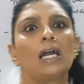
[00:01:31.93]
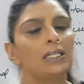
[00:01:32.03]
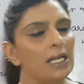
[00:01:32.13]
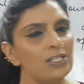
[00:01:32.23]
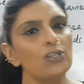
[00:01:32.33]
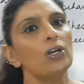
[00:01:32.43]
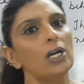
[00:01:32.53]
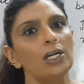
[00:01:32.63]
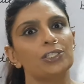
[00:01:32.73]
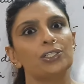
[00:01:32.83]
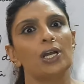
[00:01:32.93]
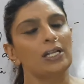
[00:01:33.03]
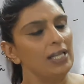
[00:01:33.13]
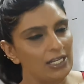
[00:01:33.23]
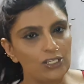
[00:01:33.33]
That's your urge,
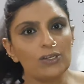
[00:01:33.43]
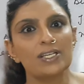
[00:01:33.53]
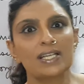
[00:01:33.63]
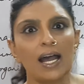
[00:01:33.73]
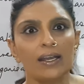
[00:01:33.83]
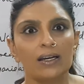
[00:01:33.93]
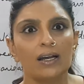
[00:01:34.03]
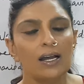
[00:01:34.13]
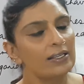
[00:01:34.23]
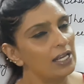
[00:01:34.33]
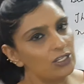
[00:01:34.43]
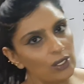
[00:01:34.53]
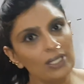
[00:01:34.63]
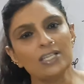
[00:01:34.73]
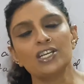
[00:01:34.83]
that's your desire, that's your
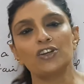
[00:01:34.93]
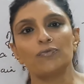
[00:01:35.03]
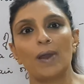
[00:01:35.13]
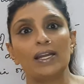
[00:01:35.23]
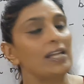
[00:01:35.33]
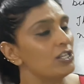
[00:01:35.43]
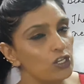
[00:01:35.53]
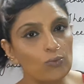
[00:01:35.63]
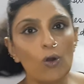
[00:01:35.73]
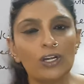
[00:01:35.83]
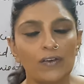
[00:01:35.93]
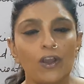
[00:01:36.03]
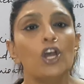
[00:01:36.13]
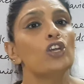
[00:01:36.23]
inner state of mind, that's your motive.